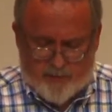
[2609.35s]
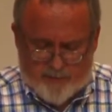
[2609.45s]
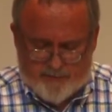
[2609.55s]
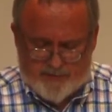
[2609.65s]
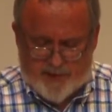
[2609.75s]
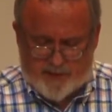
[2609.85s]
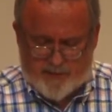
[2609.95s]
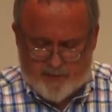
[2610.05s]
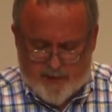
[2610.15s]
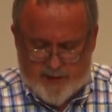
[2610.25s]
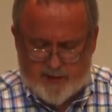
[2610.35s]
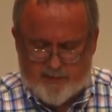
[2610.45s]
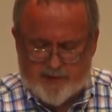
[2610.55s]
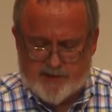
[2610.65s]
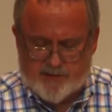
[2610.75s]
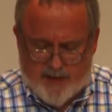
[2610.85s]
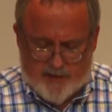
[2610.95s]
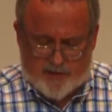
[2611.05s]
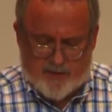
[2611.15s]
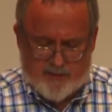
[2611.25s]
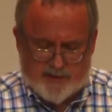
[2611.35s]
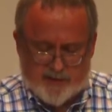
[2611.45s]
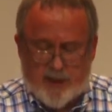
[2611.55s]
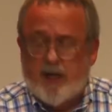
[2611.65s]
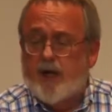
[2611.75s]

Board of Adjustment, Planning Commissions, Boundary Commissions.